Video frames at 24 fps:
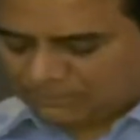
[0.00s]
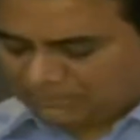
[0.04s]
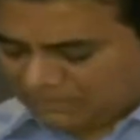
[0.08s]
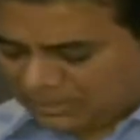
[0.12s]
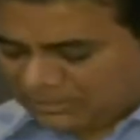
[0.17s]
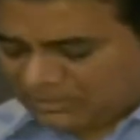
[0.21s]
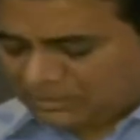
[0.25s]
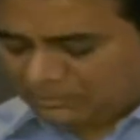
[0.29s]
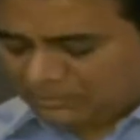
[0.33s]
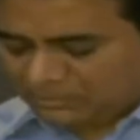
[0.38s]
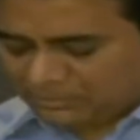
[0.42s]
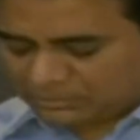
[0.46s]

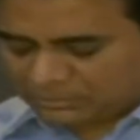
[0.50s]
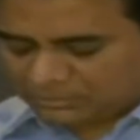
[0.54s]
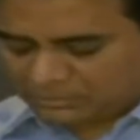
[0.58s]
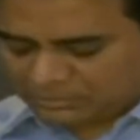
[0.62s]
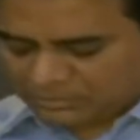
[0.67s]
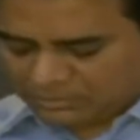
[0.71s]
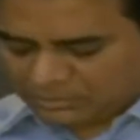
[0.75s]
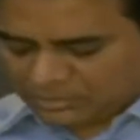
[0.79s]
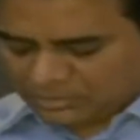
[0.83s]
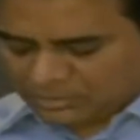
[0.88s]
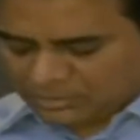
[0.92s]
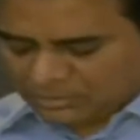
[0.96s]
pandemic.
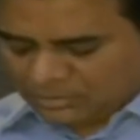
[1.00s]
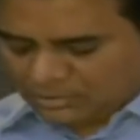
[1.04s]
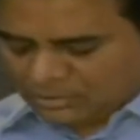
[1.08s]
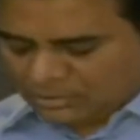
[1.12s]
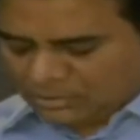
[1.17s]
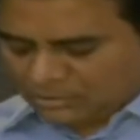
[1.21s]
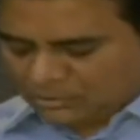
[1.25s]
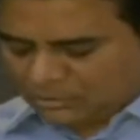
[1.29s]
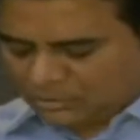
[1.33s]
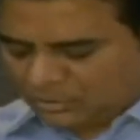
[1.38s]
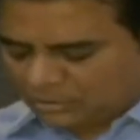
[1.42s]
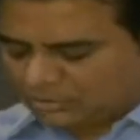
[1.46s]

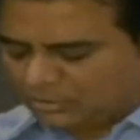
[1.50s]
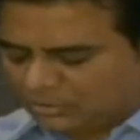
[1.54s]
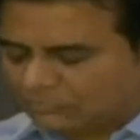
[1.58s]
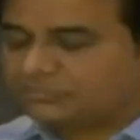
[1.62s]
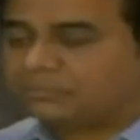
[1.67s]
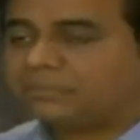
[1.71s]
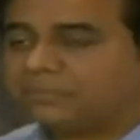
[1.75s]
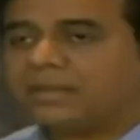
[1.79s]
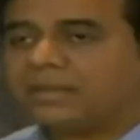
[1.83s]
Talking about the